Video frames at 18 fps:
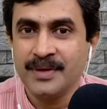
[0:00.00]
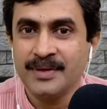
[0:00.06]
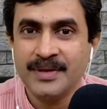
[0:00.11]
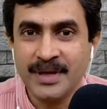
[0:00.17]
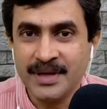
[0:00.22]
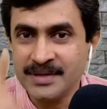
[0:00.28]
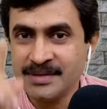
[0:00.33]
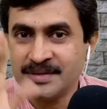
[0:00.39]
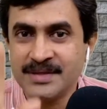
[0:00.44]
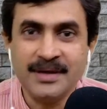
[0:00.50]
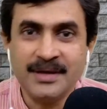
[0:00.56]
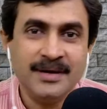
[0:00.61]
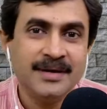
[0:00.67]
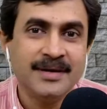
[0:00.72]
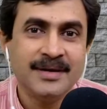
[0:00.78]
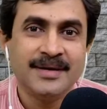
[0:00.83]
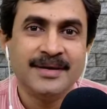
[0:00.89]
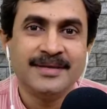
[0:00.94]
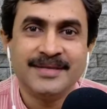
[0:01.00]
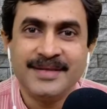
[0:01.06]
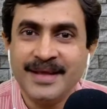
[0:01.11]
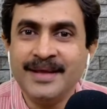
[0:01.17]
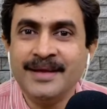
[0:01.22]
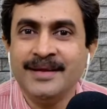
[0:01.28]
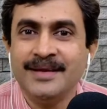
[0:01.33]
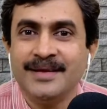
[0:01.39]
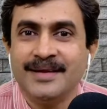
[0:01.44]
That is the
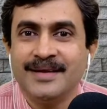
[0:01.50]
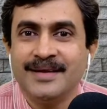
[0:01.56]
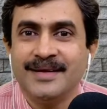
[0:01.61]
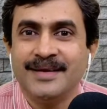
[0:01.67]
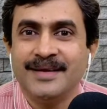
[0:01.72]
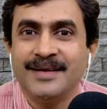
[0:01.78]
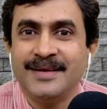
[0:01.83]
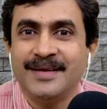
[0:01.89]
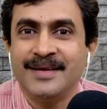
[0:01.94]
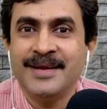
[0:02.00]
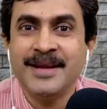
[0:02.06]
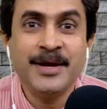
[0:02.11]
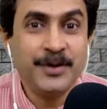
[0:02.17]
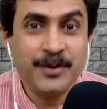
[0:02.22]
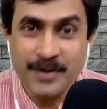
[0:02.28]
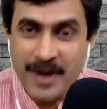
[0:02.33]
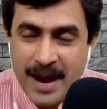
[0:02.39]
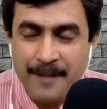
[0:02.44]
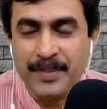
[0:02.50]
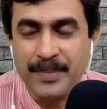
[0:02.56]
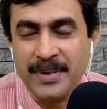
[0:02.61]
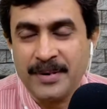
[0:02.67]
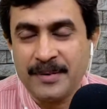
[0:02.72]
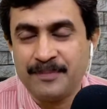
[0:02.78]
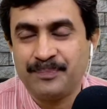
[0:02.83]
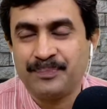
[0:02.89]
thing need to happen.